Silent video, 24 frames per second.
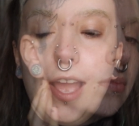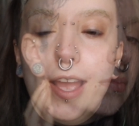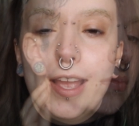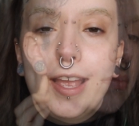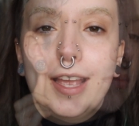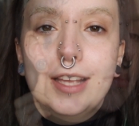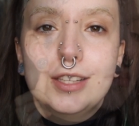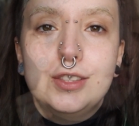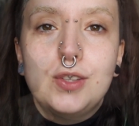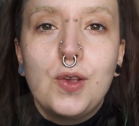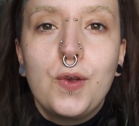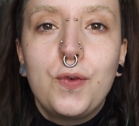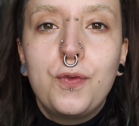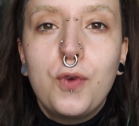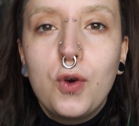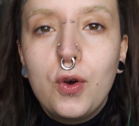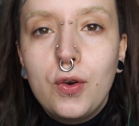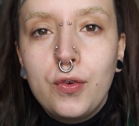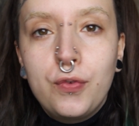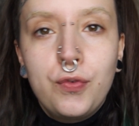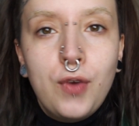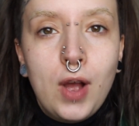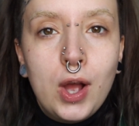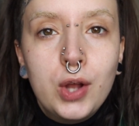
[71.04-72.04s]
Okay, so
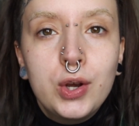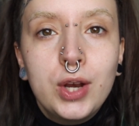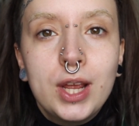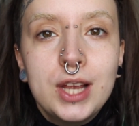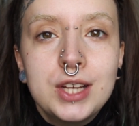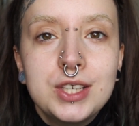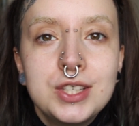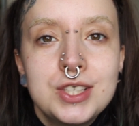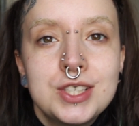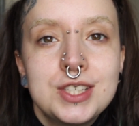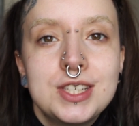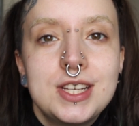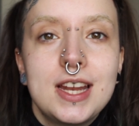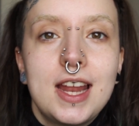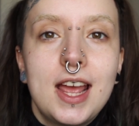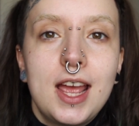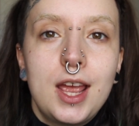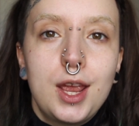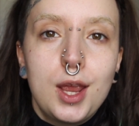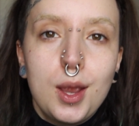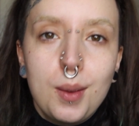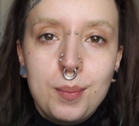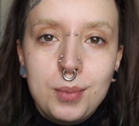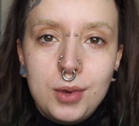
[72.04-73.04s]
for foundation today,
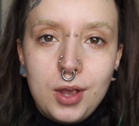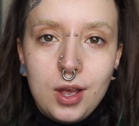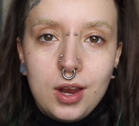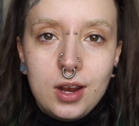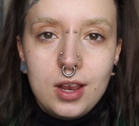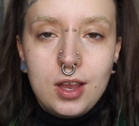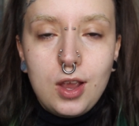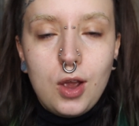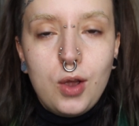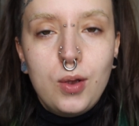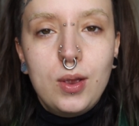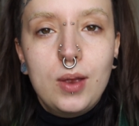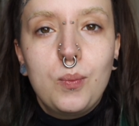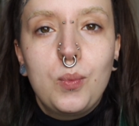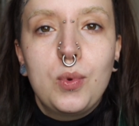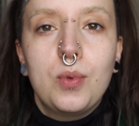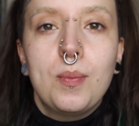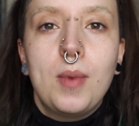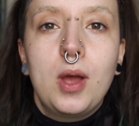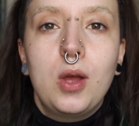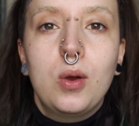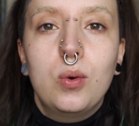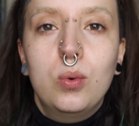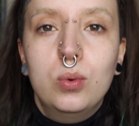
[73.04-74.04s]
I'm gonna go in
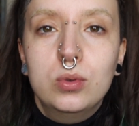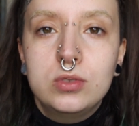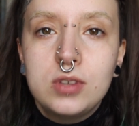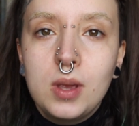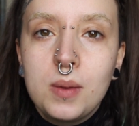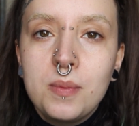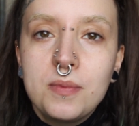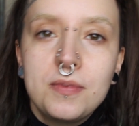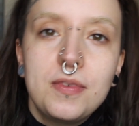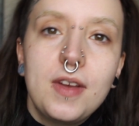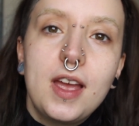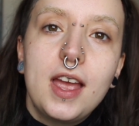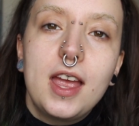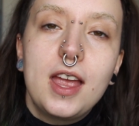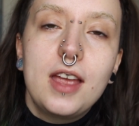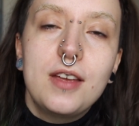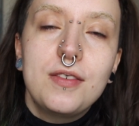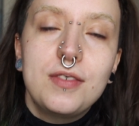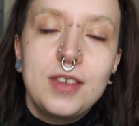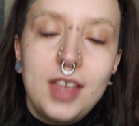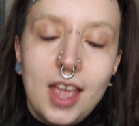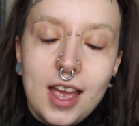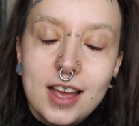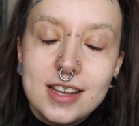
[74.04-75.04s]
with my all-time
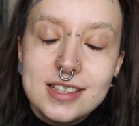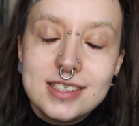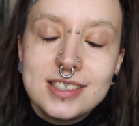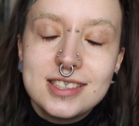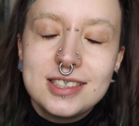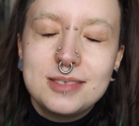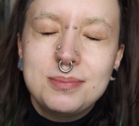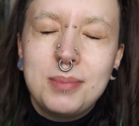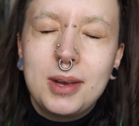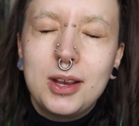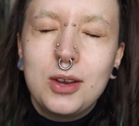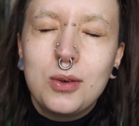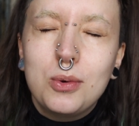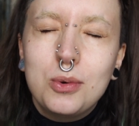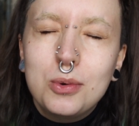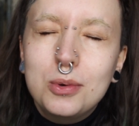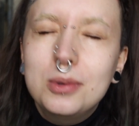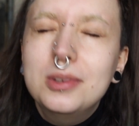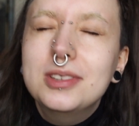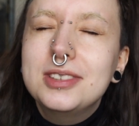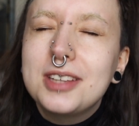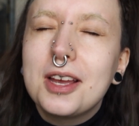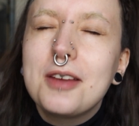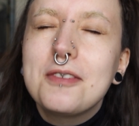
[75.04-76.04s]
fave. Yes, my
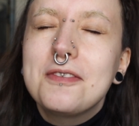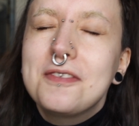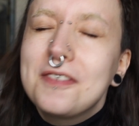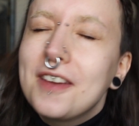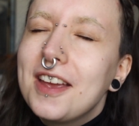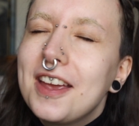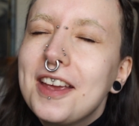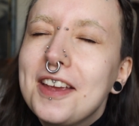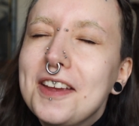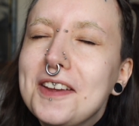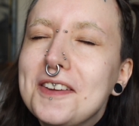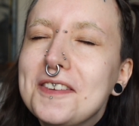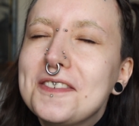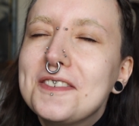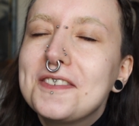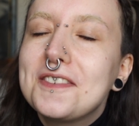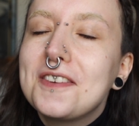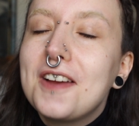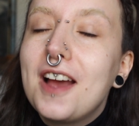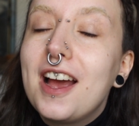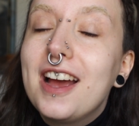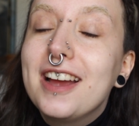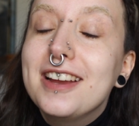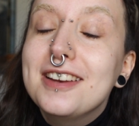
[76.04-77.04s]
all-time fave.
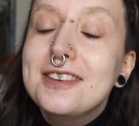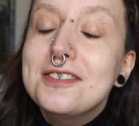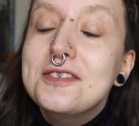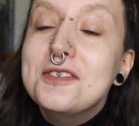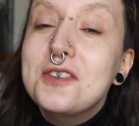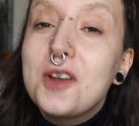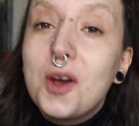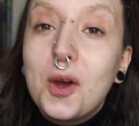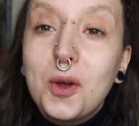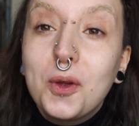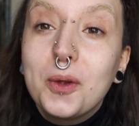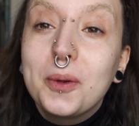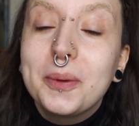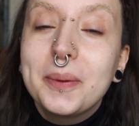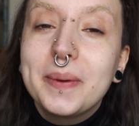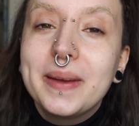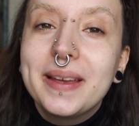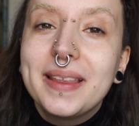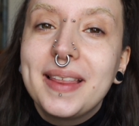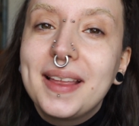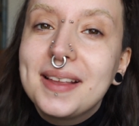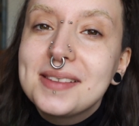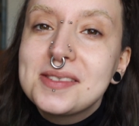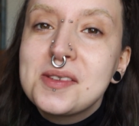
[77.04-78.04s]
I know
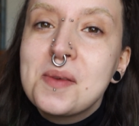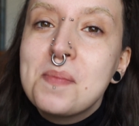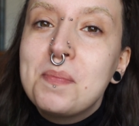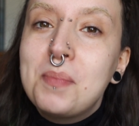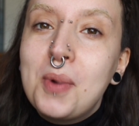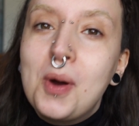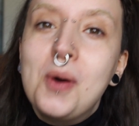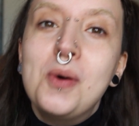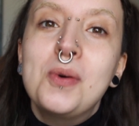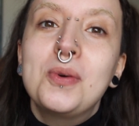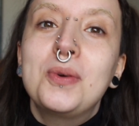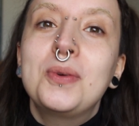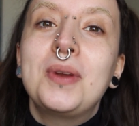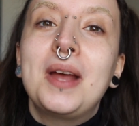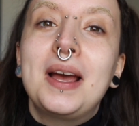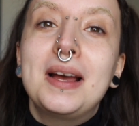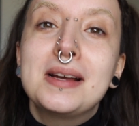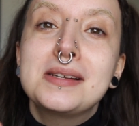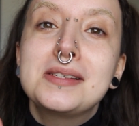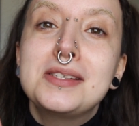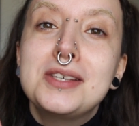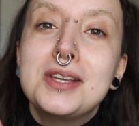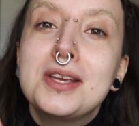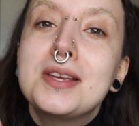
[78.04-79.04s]
that's a bold
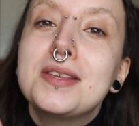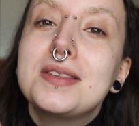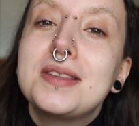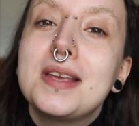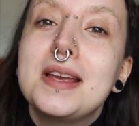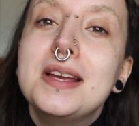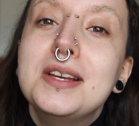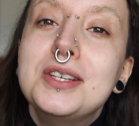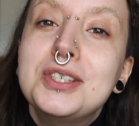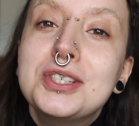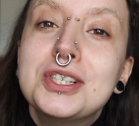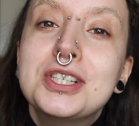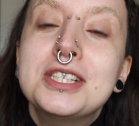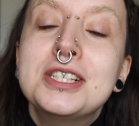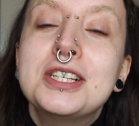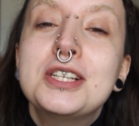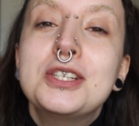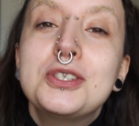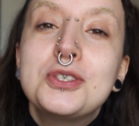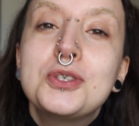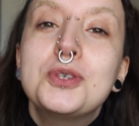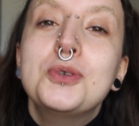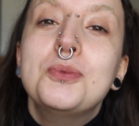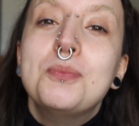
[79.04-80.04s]

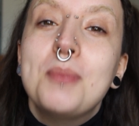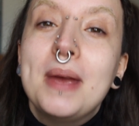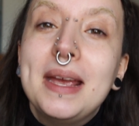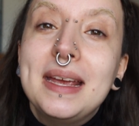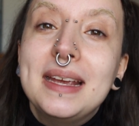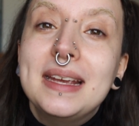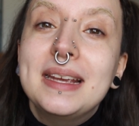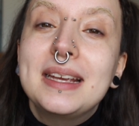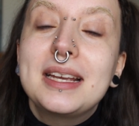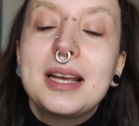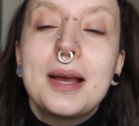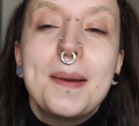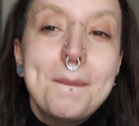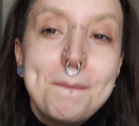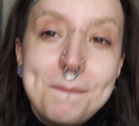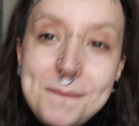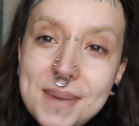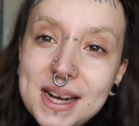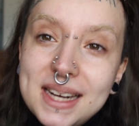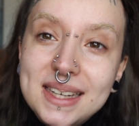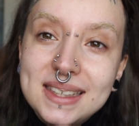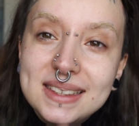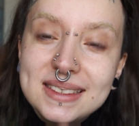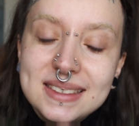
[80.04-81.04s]
accusation to make,
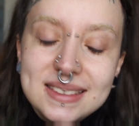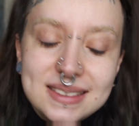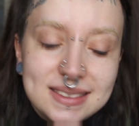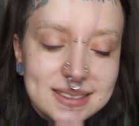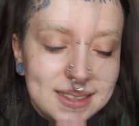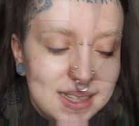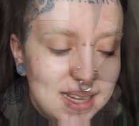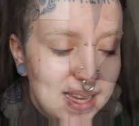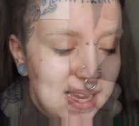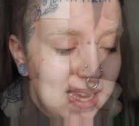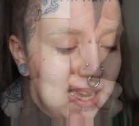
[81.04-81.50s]
but